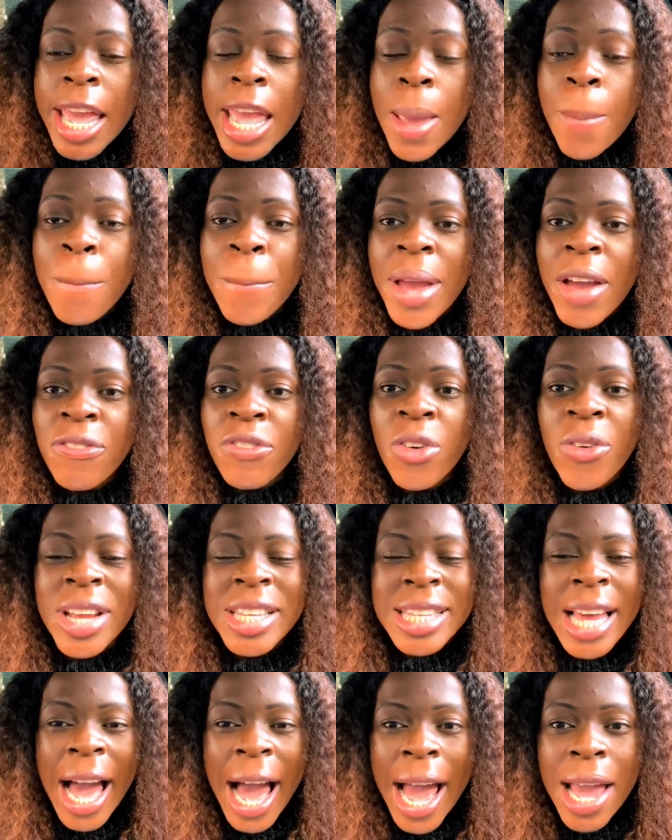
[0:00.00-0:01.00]

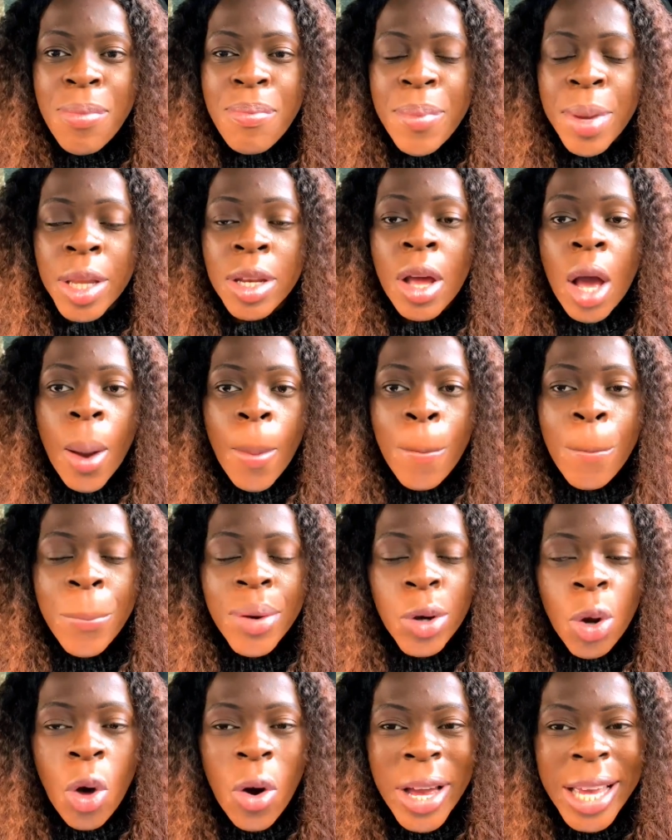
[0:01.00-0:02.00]
Imperforate hymen
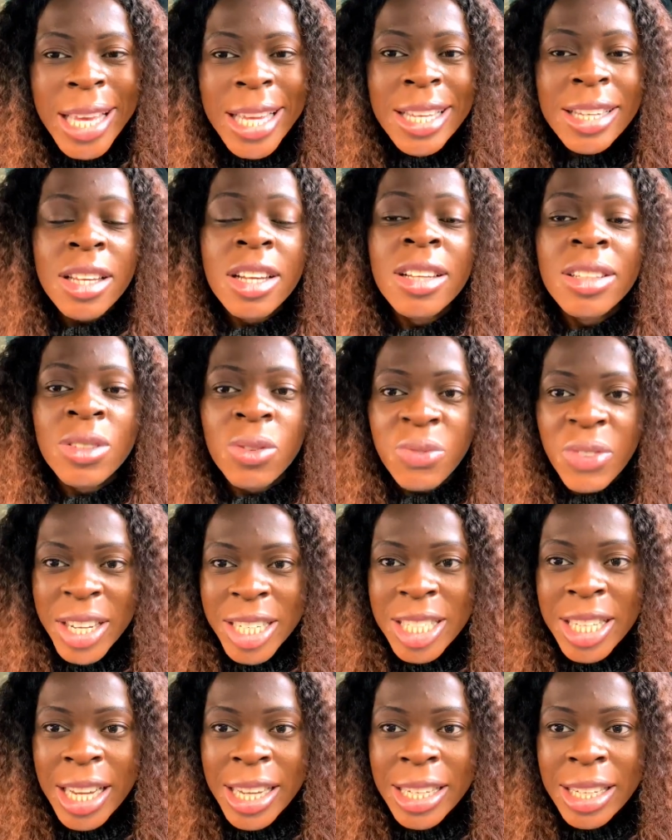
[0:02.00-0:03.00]
blocking the
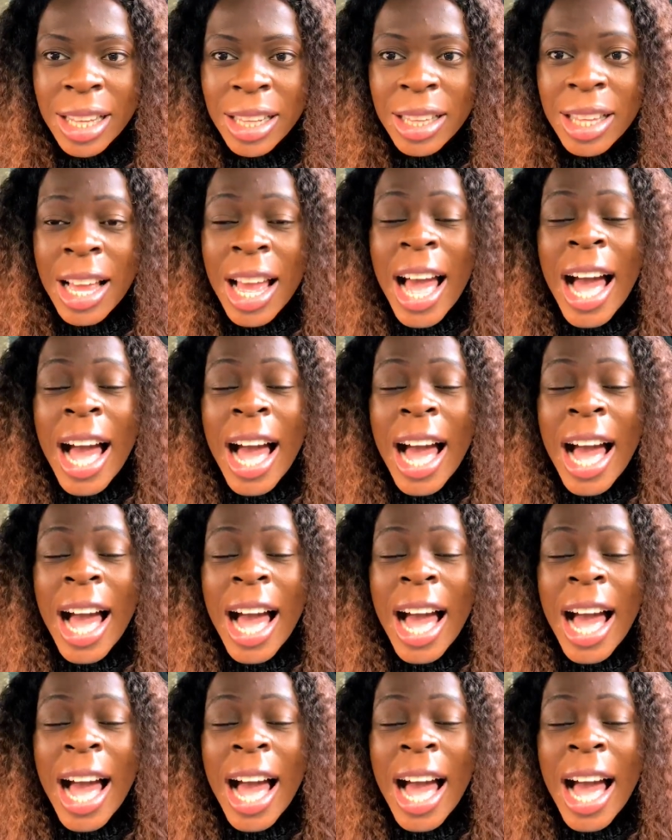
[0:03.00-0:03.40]
vagina.